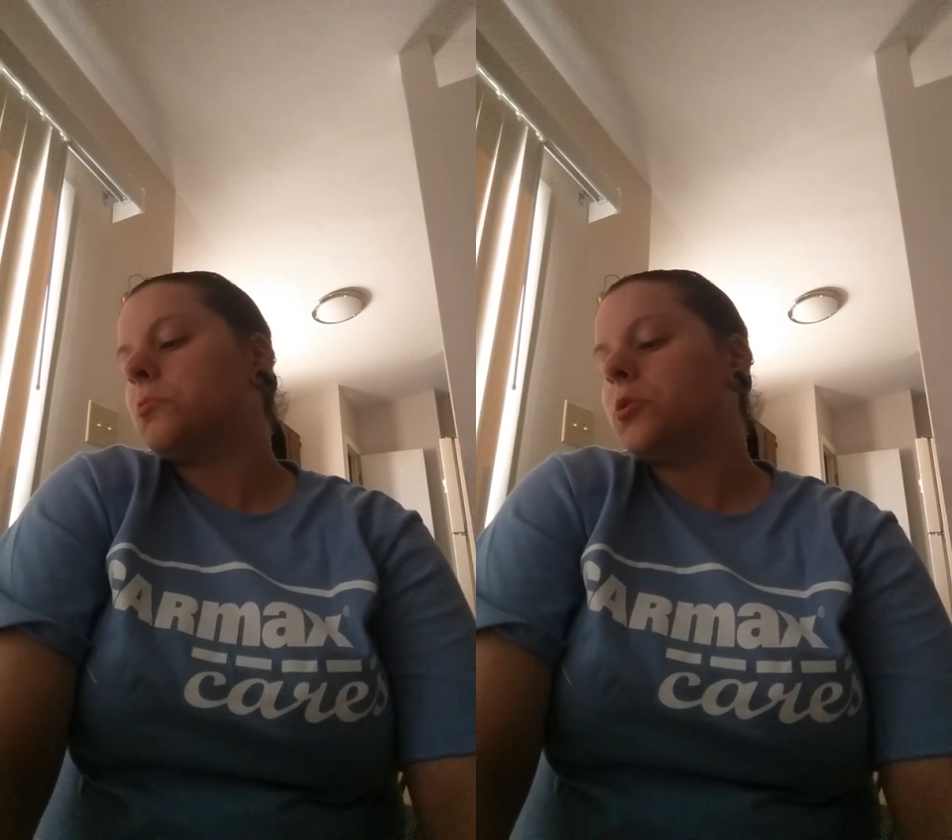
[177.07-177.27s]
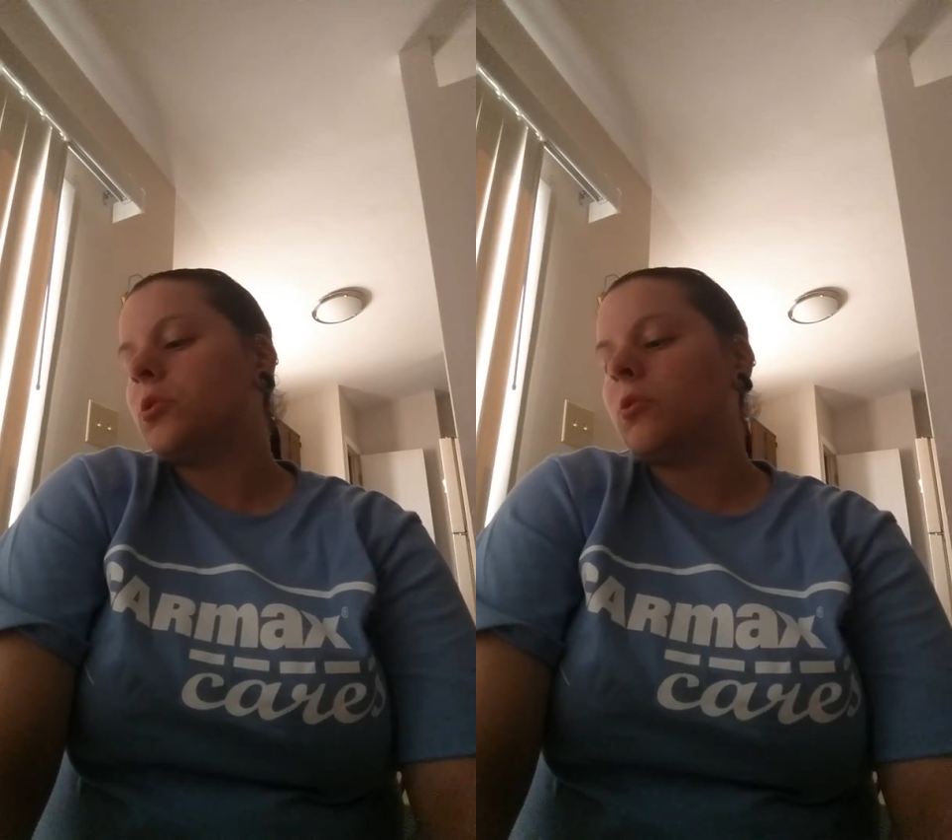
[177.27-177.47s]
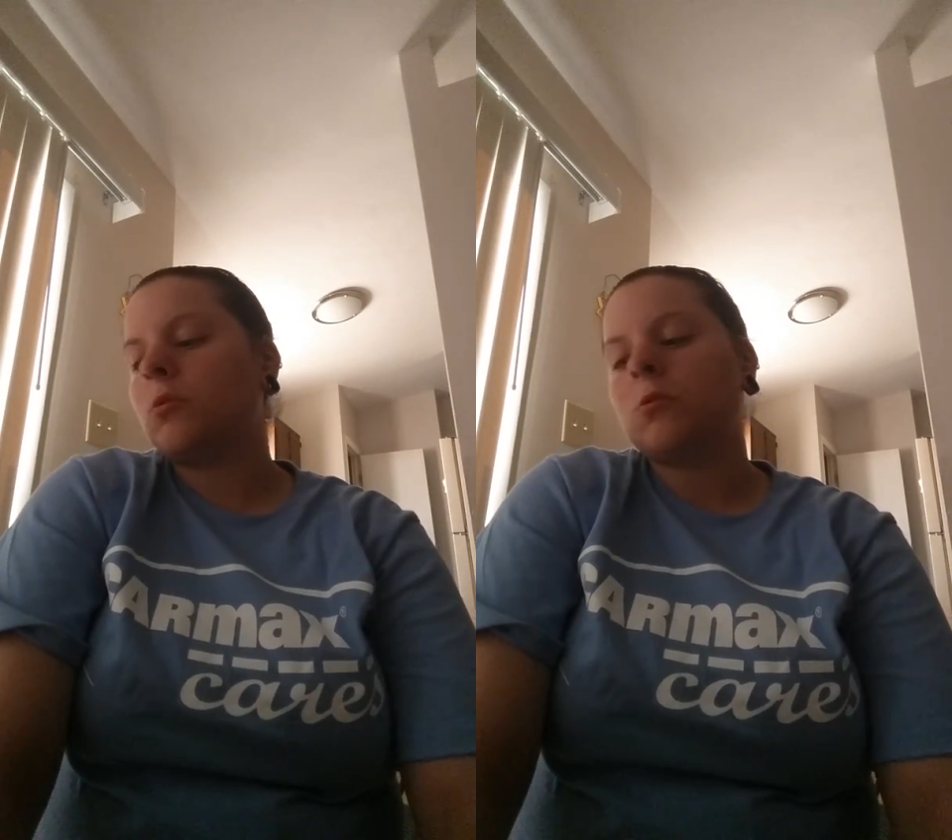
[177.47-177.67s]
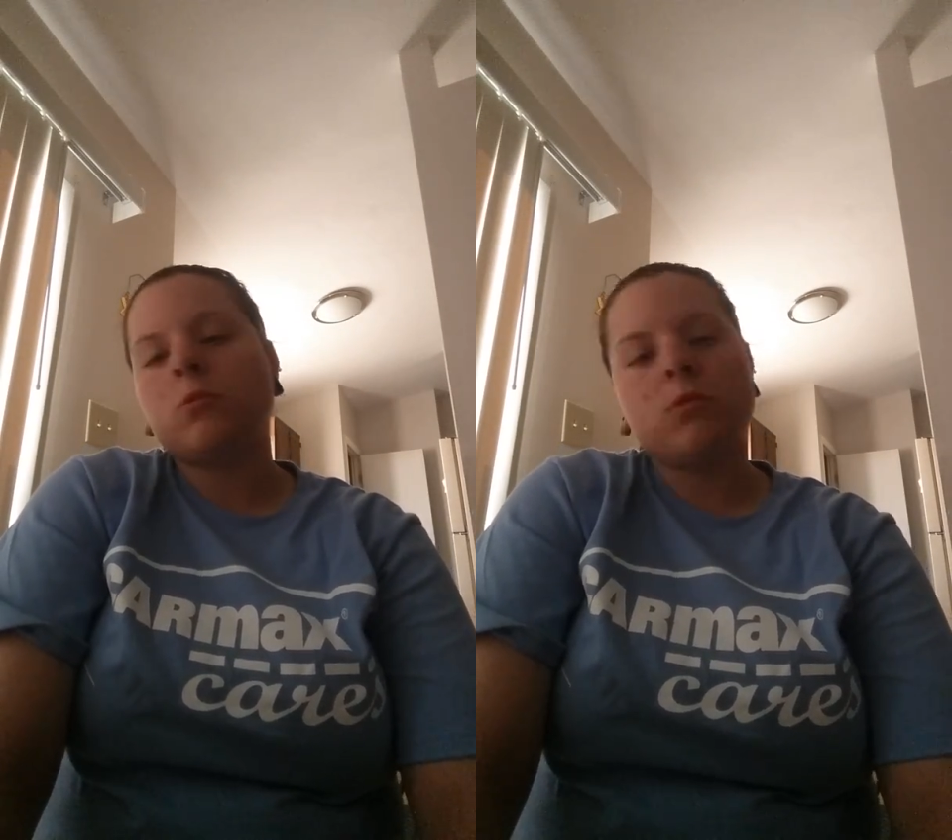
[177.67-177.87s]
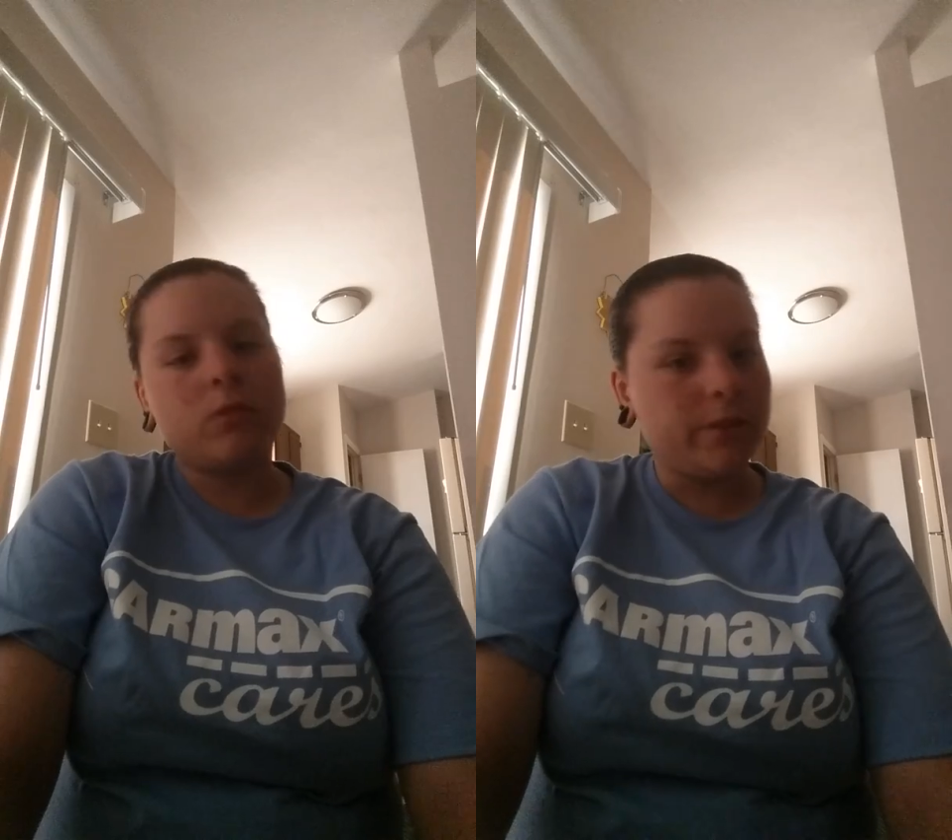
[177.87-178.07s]

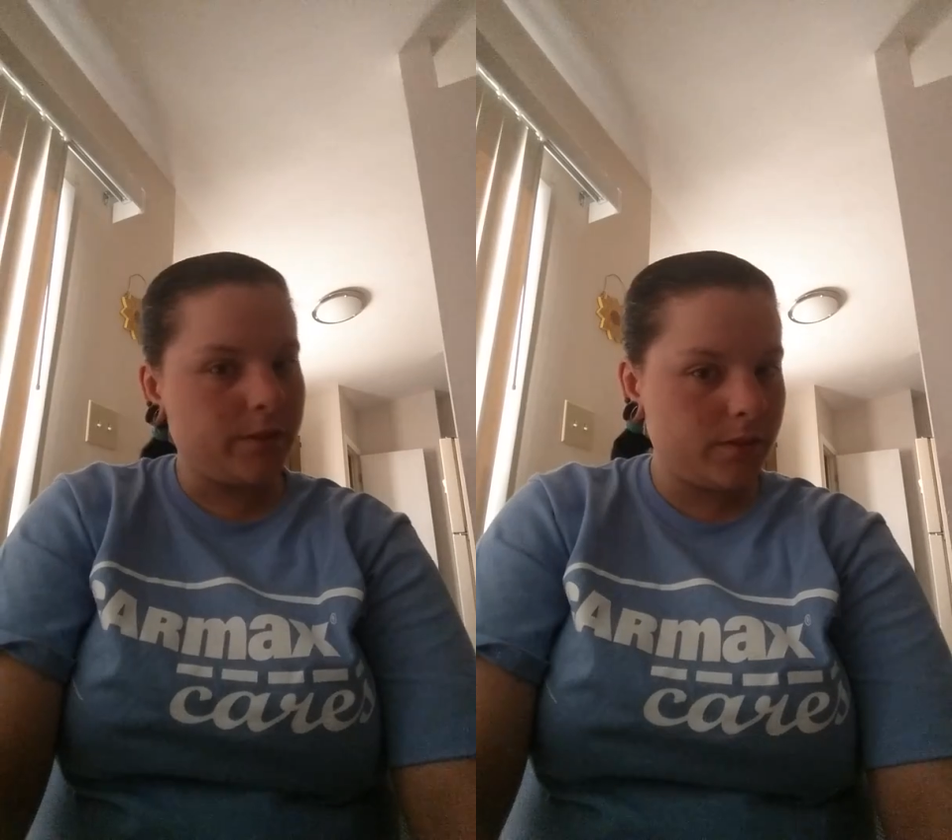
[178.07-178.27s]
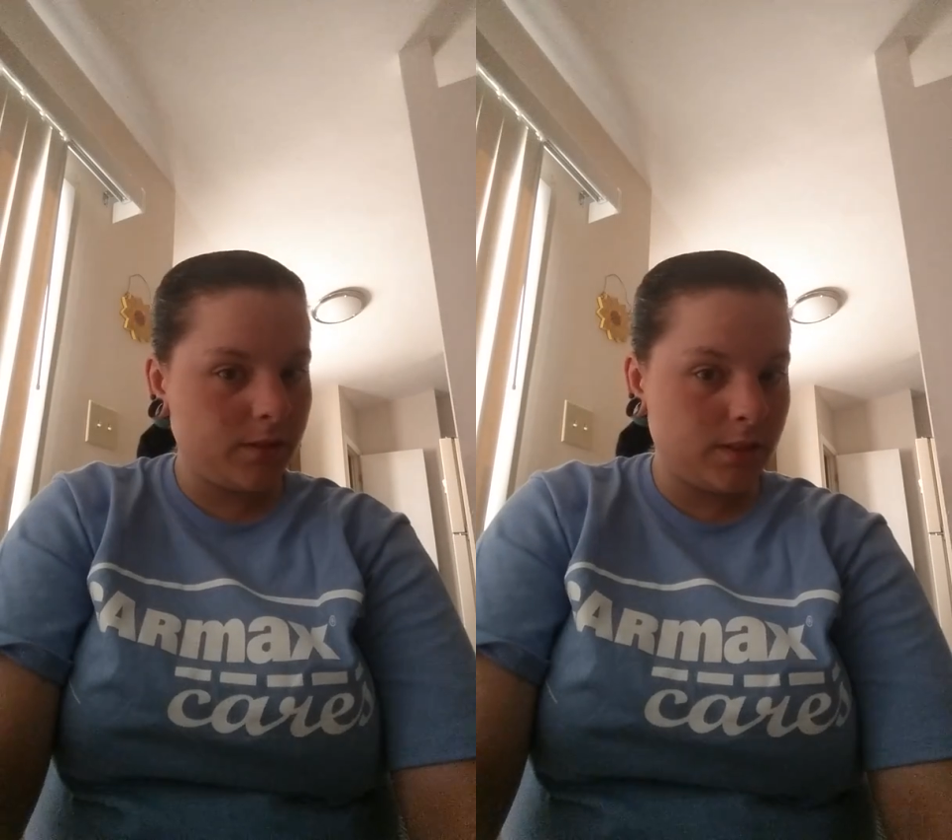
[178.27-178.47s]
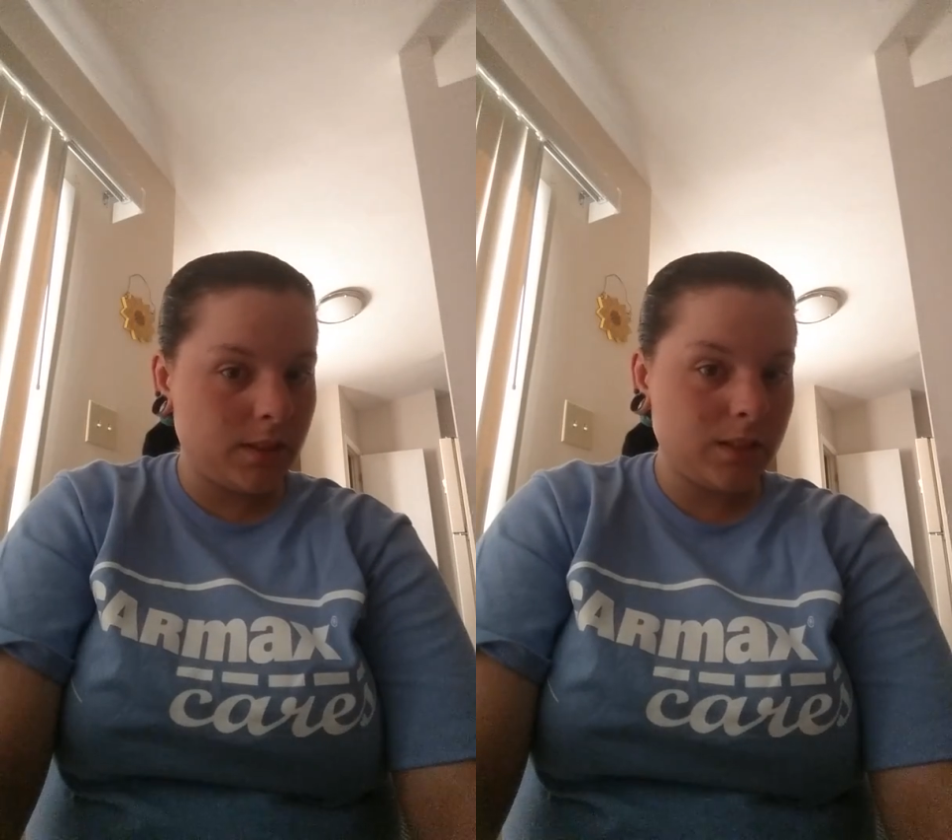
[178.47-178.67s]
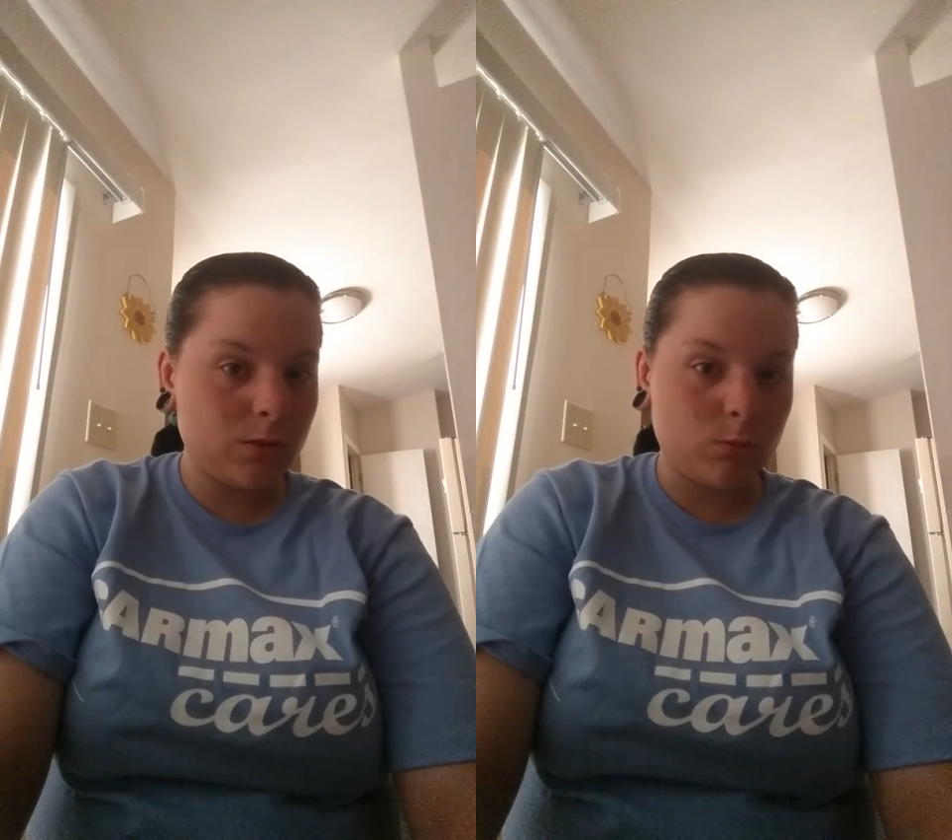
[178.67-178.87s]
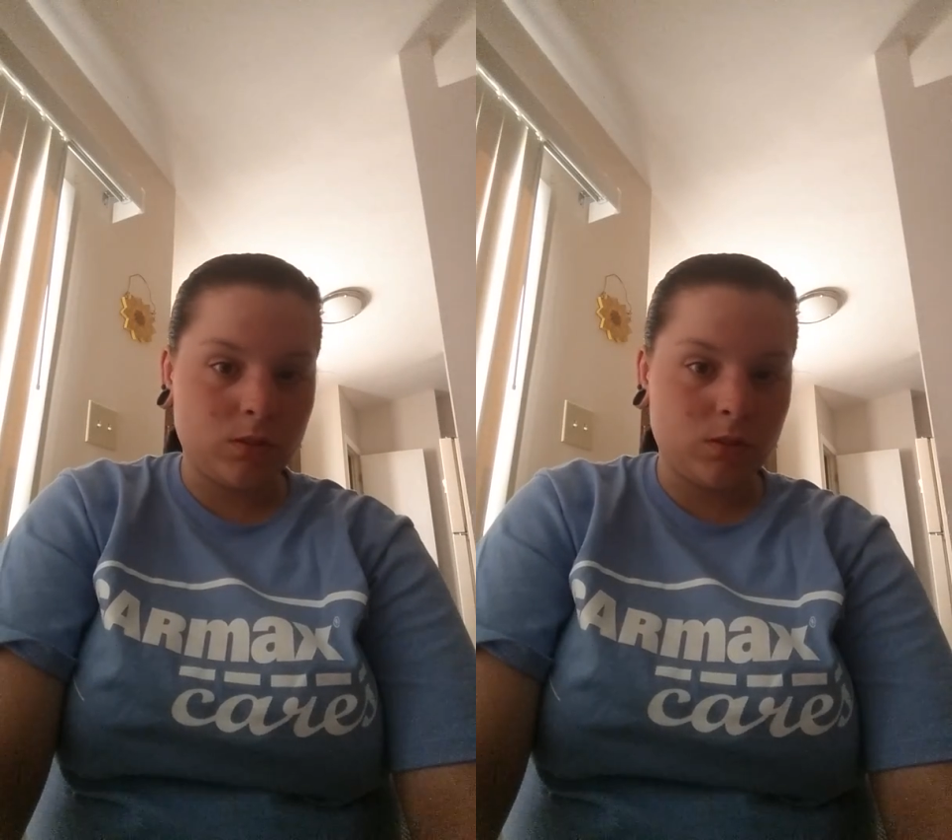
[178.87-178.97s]
So that's